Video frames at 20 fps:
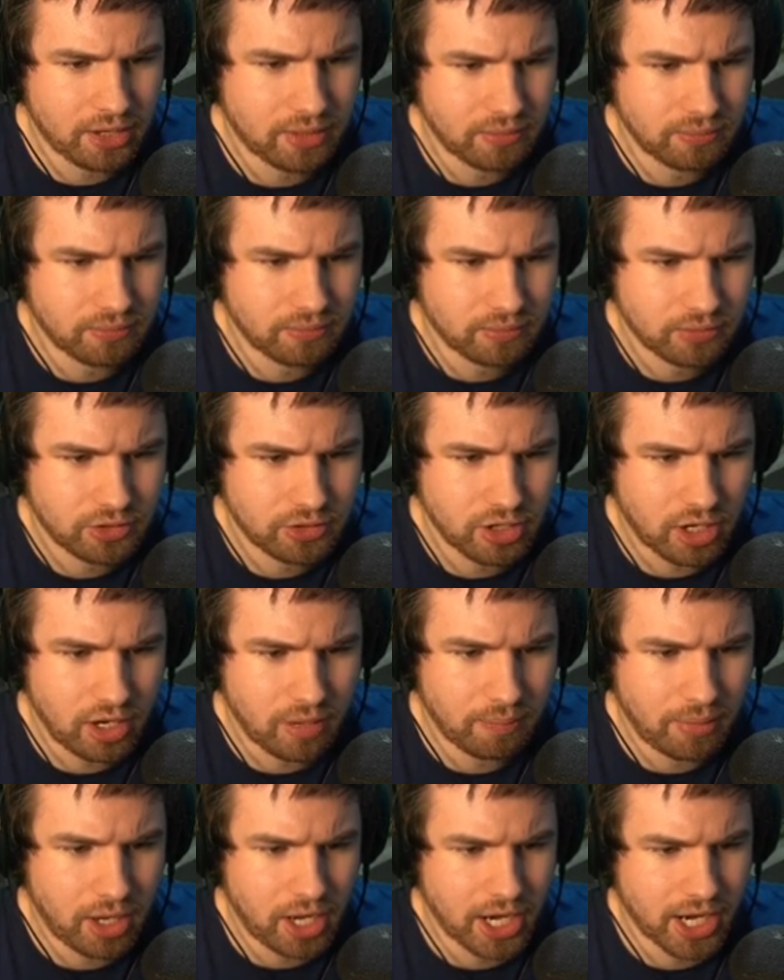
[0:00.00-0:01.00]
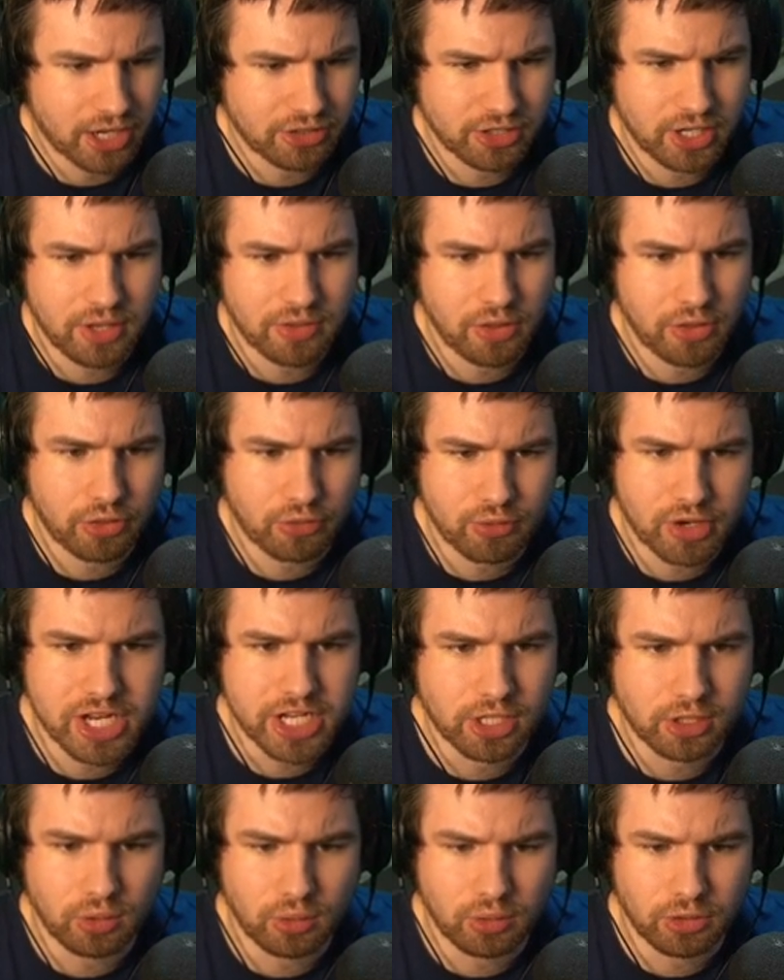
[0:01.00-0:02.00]
and start buying us. I get the three
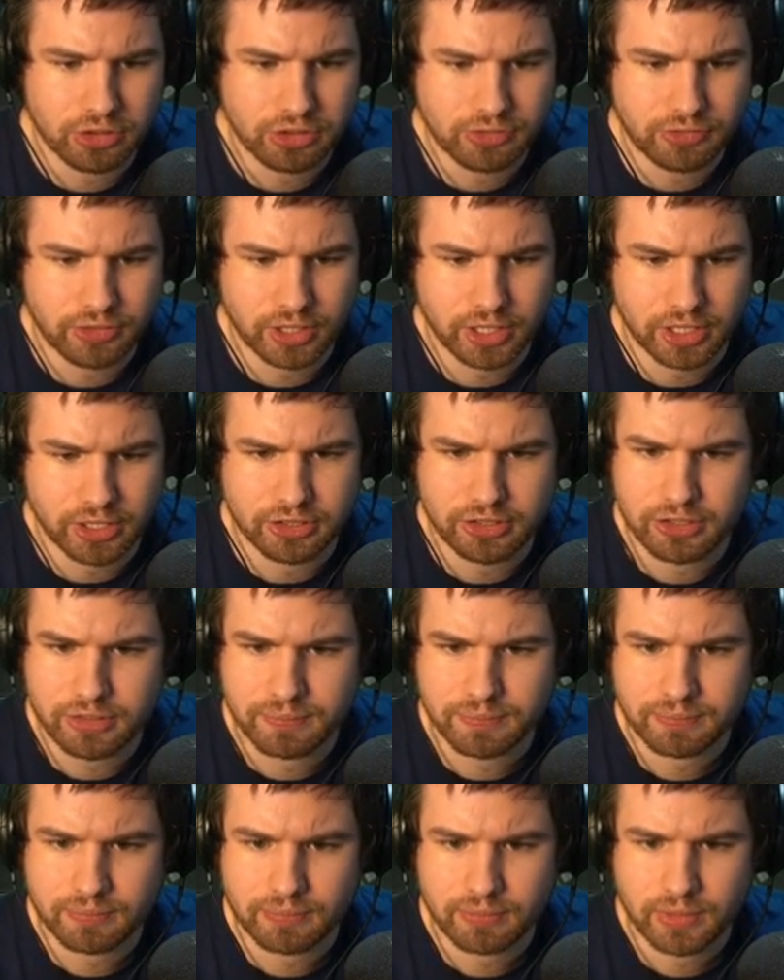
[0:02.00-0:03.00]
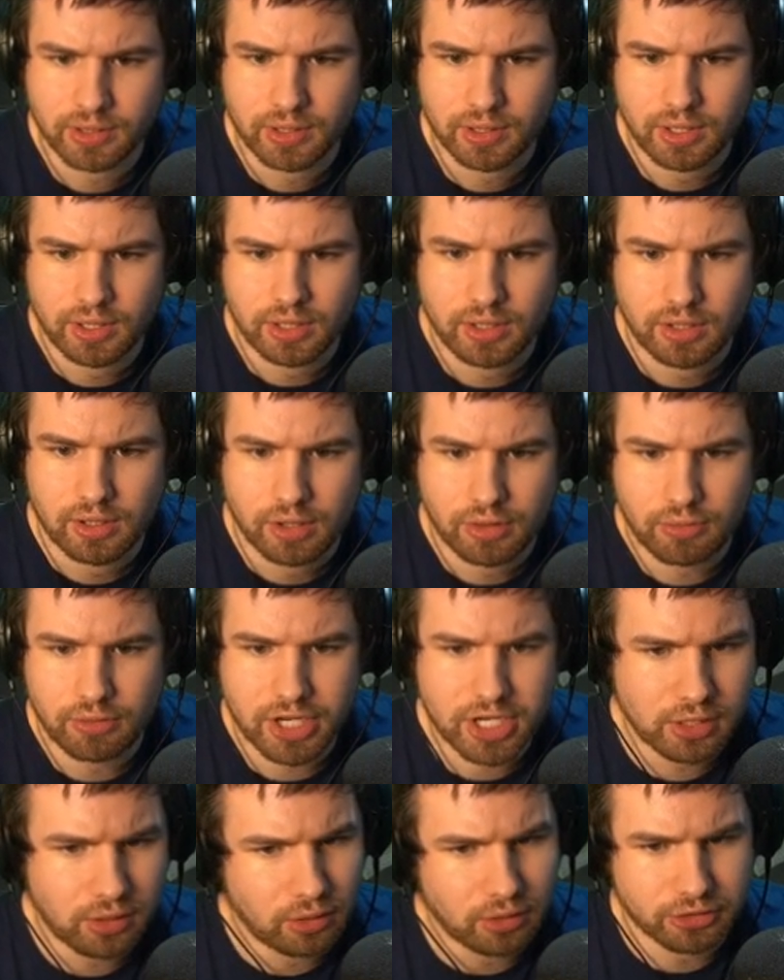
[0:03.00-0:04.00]
claws first. Three
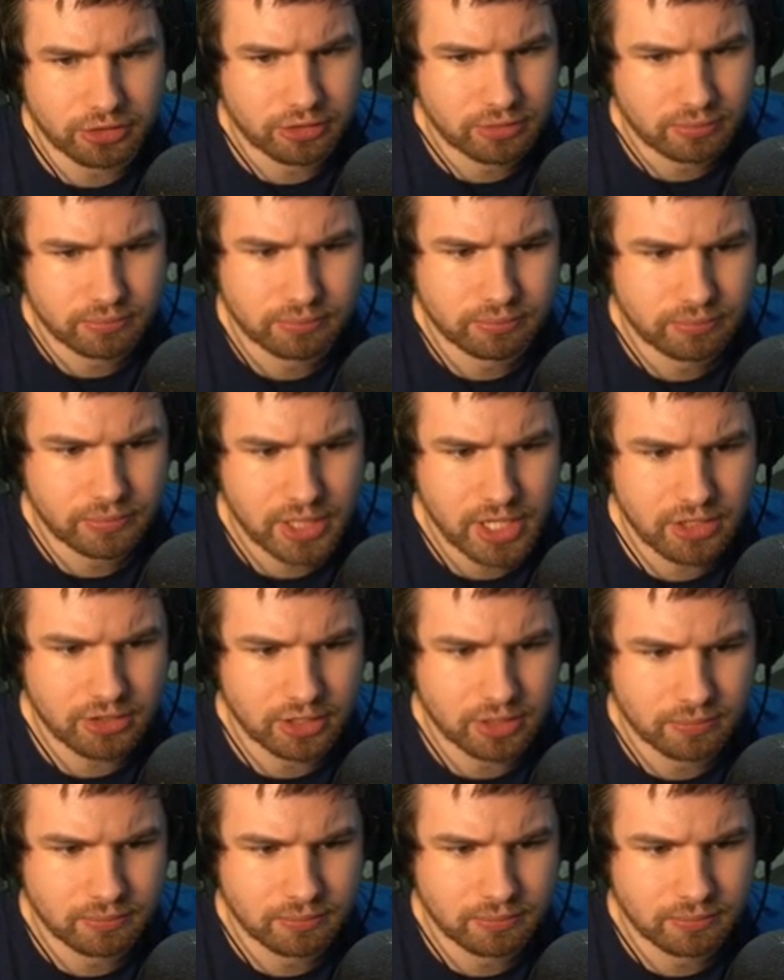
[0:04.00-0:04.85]
claws. Easy.